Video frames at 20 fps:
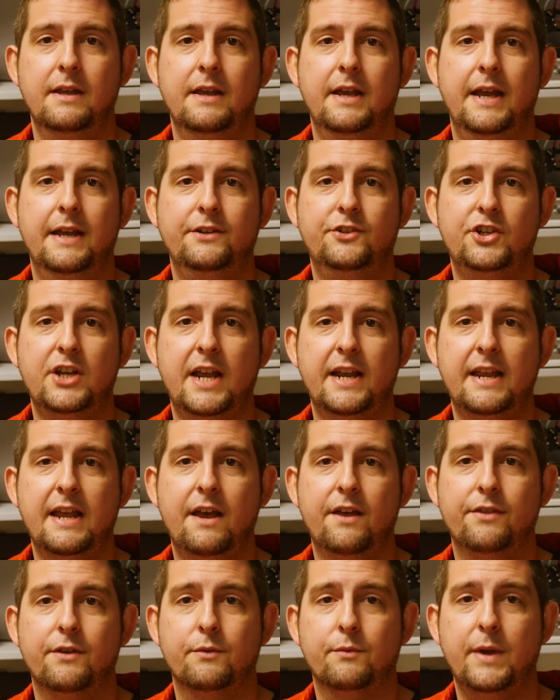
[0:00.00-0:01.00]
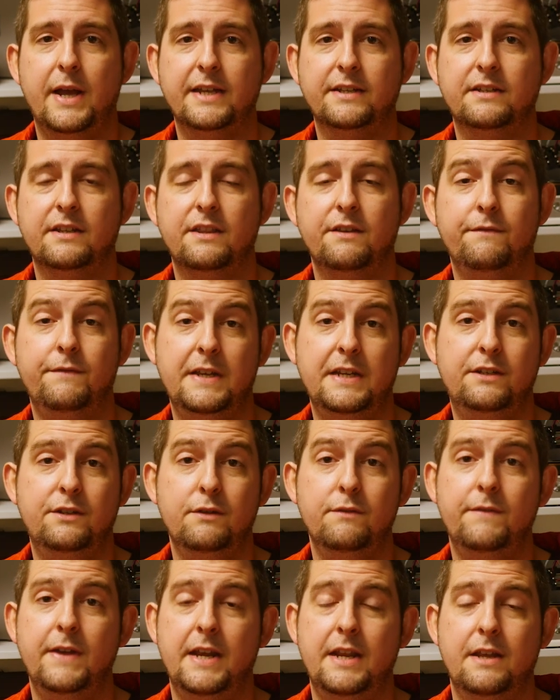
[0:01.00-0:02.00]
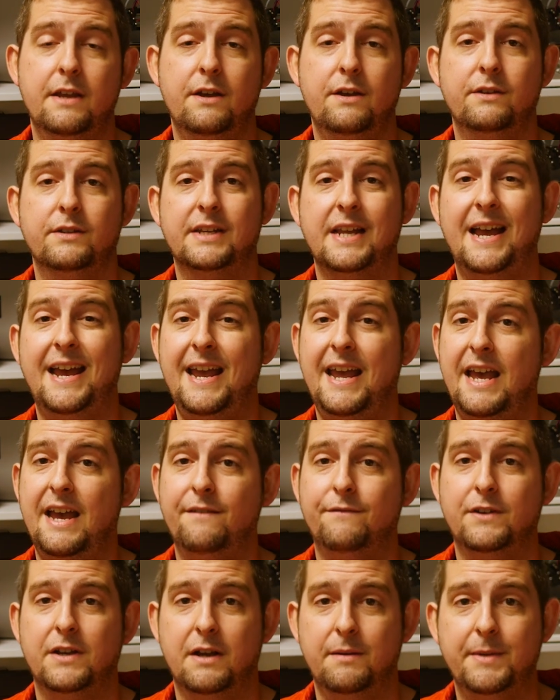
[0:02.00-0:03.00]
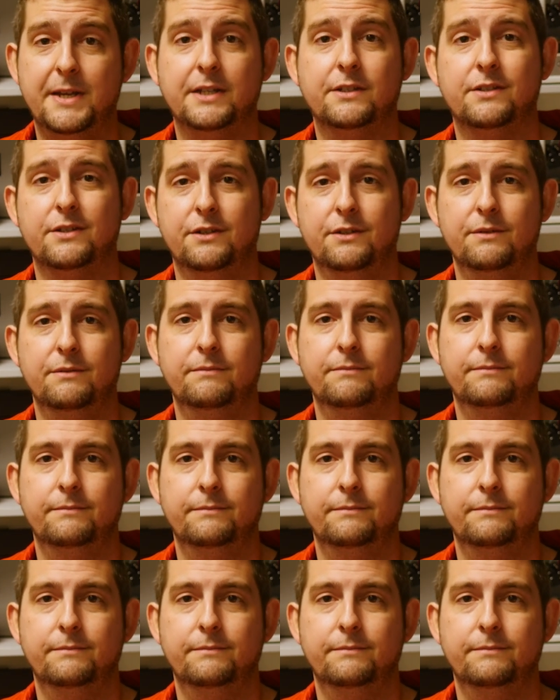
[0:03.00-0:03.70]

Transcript: and check out the rest of the V2 videos I have coming soon.